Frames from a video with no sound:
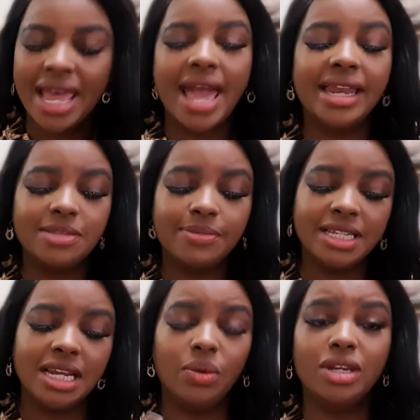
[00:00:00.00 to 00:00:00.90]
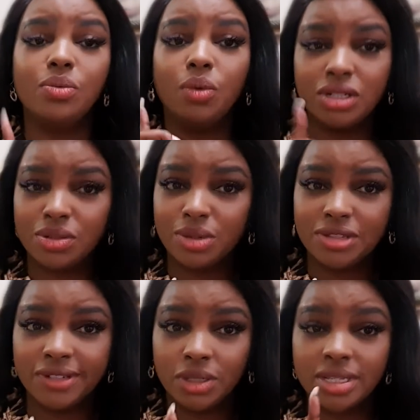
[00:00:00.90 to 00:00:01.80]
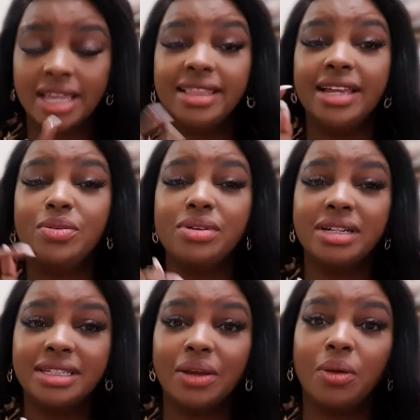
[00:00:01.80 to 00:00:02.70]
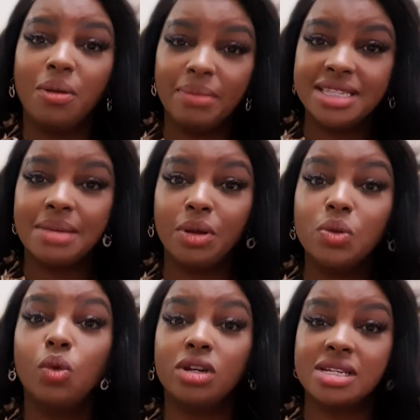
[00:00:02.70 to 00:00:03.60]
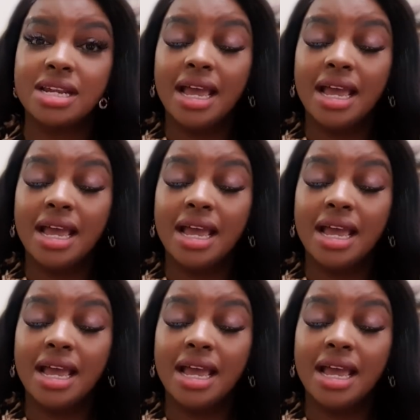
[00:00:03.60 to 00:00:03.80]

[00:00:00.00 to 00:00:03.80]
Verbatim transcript: And especially when you watch those videos and then you read the comments about what